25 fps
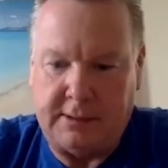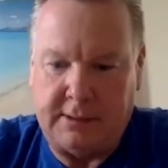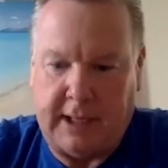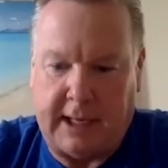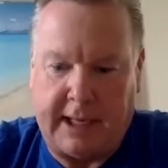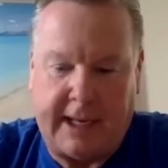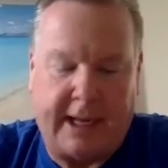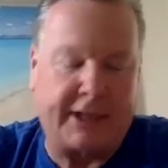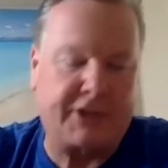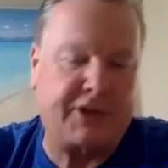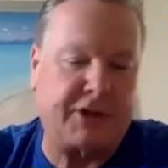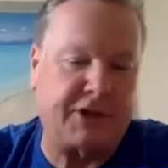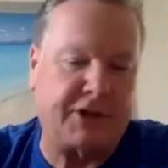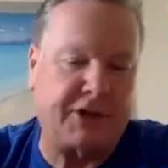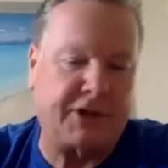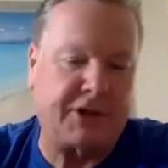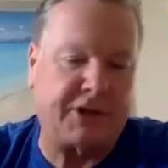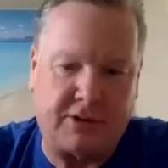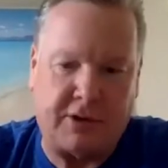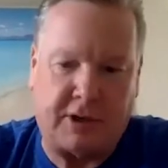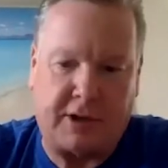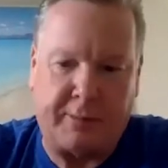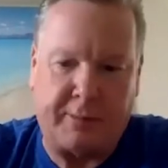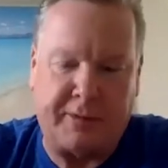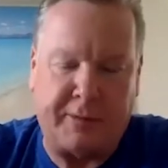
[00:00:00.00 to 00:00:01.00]
I actually
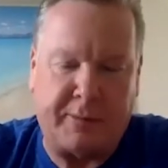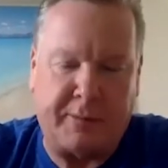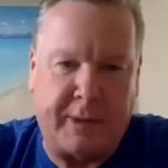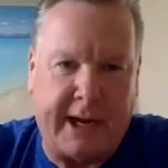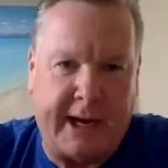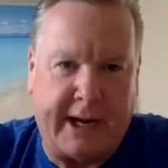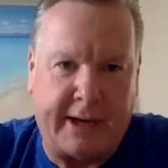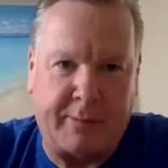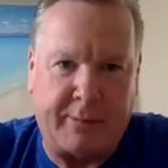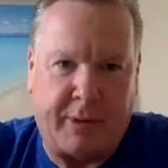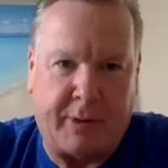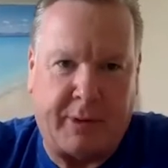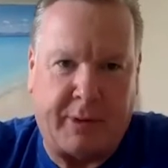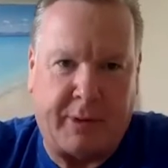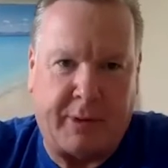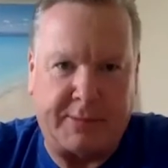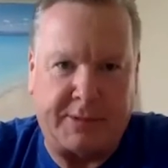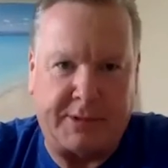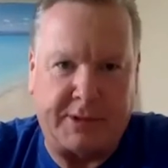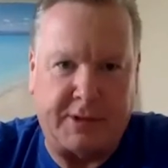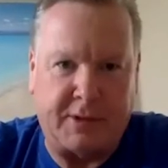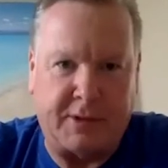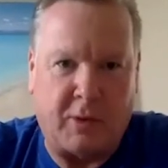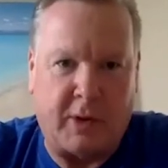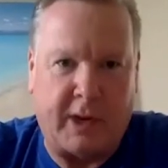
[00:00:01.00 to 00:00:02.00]
took up the
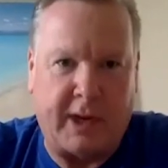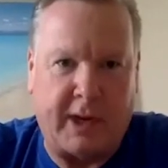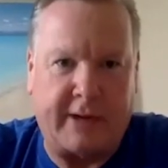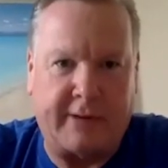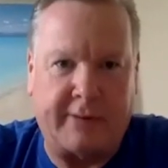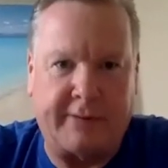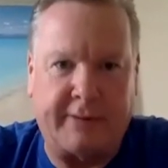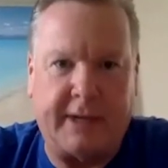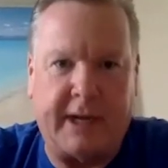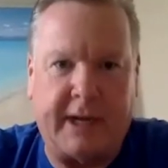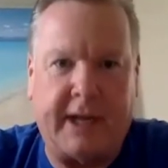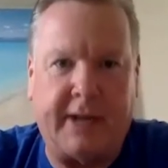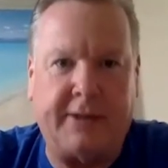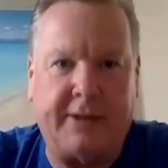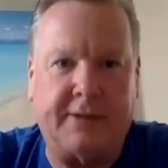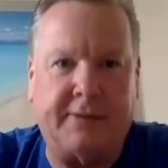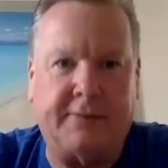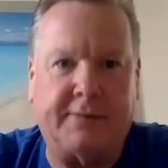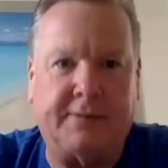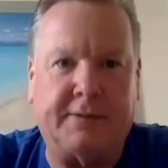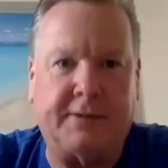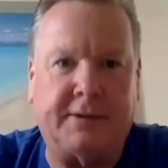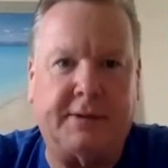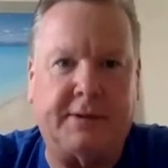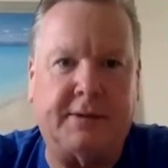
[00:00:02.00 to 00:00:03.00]
bagpipes in the wake of that.
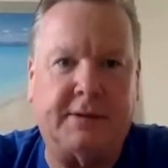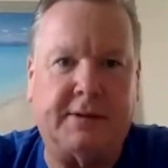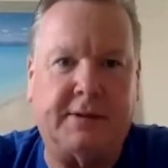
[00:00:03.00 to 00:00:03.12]
The